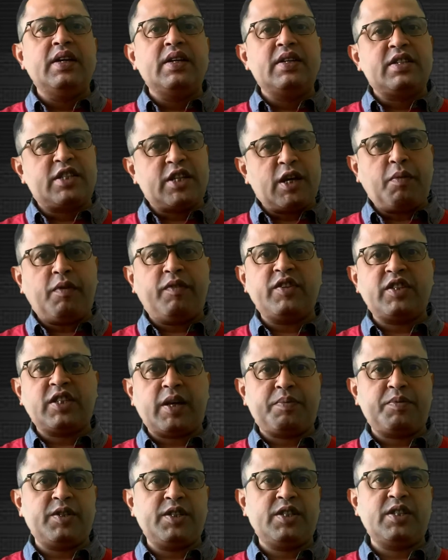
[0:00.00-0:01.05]
Some of the
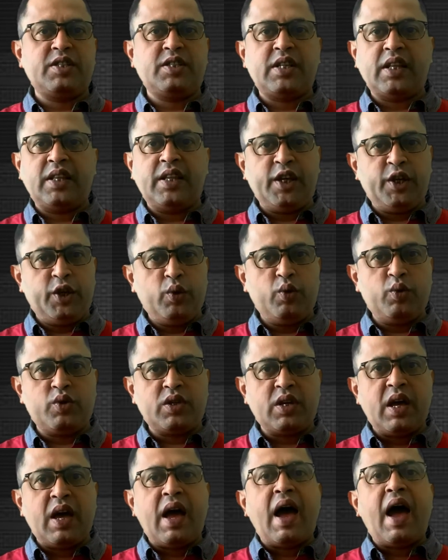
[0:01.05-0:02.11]
substances that they
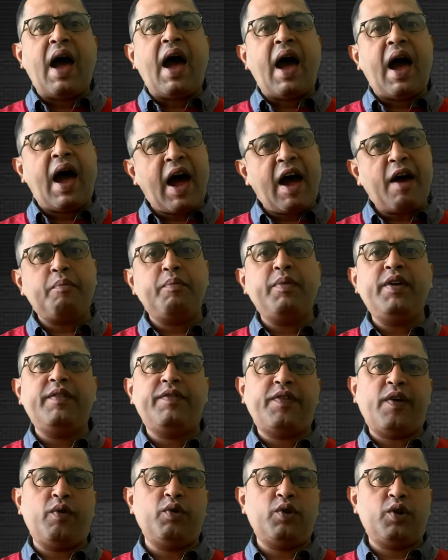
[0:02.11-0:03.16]
use have been
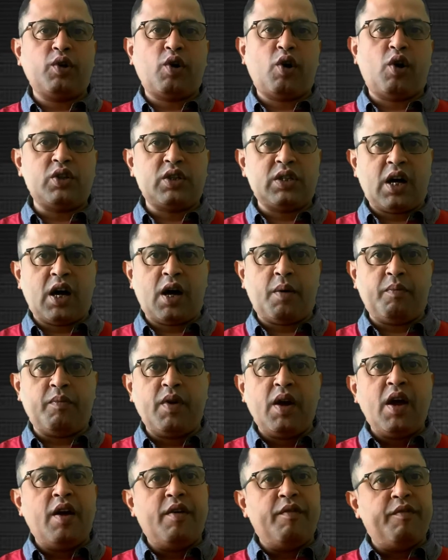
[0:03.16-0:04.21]
found to cause harm
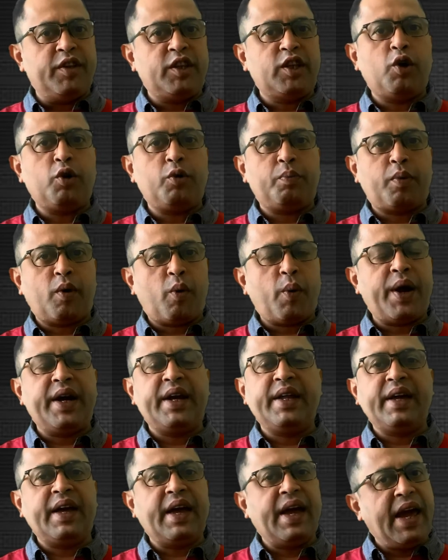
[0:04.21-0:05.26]
without
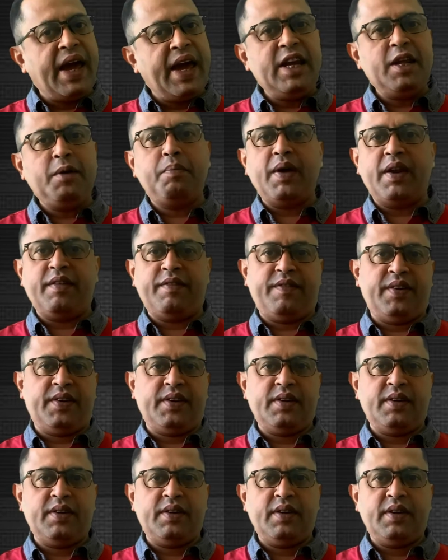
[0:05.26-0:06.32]
providing any
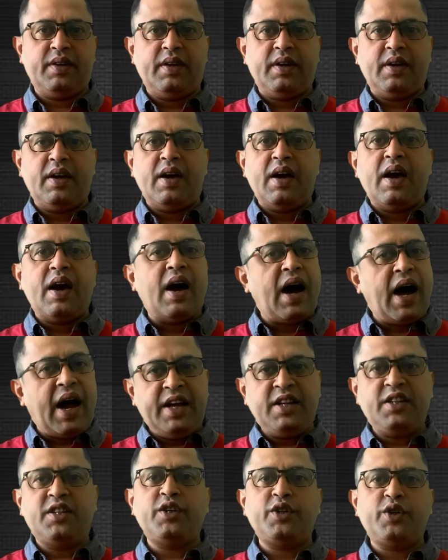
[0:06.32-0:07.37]
benefit. I
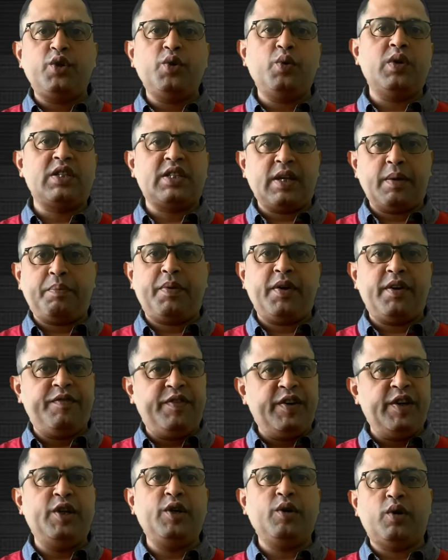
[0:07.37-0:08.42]
intend to do a separate
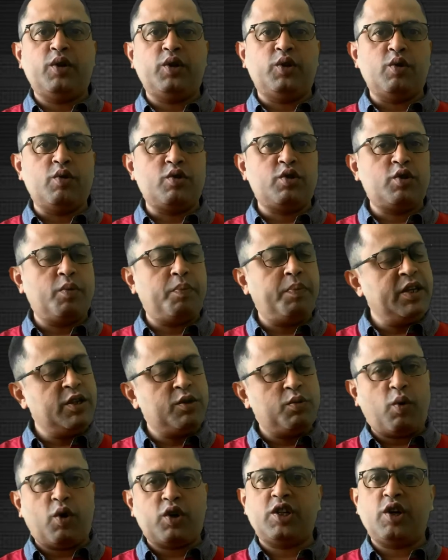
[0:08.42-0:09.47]
video on those, so please
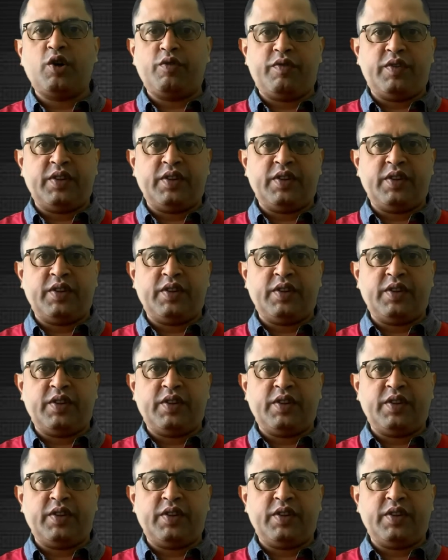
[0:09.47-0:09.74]
watch out